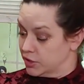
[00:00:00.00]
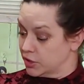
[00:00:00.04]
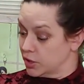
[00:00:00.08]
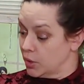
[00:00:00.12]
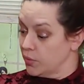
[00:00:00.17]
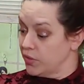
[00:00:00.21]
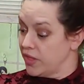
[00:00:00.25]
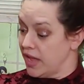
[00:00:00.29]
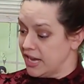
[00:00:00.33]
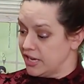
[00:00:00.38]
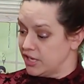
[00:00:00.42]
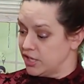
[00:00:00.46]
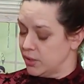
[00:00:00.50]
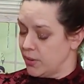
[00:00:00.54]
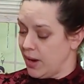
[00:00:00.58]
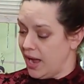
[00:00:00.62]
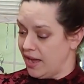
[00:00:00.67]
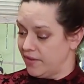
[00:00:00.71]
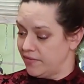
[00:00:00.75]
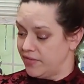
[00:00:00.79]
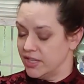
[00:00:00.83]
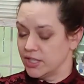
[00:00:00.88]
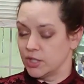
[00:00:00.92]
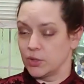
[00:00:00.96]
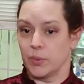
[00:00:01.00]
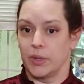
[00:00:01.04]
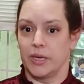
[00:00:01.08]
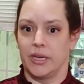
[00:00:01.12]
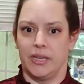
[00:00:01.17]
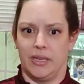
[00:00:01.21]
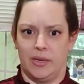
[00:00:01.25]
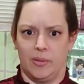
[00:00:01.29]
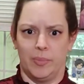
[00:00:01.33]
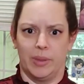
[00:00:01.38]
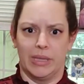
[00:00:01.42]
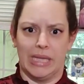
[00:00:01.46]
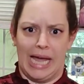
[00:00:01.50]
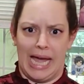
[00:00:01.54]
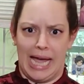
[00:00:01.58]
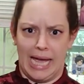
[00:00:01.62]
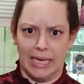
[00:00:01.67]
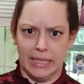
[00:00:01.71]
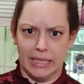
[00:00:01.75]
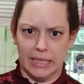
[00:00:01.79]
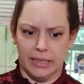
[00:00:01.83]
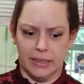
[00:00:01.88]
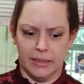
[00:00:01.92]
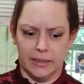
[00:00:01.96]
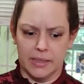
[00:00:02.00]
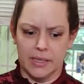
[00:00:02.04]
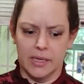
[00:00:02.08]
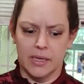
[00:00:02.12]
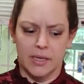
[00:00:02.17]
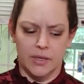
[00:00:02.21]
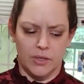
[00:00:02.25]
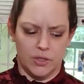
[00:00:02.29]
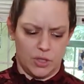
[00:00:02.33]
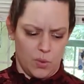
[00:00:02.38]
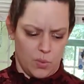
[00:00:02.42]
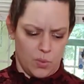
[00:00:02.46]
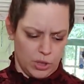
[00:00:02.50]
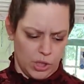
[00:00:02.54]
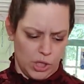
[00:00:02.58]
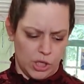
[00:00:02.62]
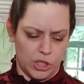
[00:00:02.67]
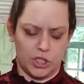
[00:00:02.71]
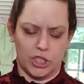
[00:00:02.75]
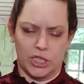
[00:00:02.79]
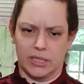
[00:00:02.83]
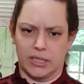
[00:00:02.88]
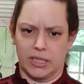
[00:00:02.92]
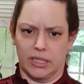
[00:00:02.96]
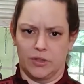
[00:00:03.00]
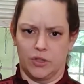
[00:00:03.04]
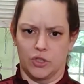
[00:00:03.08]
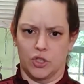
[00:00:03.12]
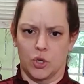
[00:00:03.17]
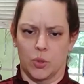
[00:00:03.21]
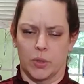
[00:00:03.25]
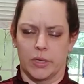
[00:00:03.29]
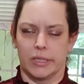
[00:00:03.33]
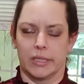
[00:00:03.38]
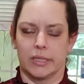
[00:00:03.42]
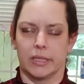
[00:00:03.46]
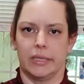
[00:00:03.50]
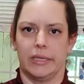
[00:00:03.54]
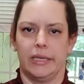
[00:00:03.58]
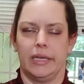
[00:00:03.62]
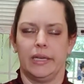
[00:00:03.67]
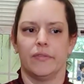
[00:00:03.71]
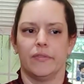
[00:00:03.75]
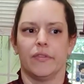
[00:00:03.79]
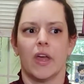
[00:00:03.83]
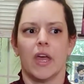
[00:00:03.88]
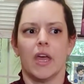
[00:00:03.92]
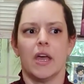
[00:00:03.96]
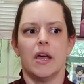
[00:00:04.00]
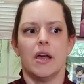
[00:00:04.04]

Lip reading: So they do have this one in black. So it would look just like the short sleeve.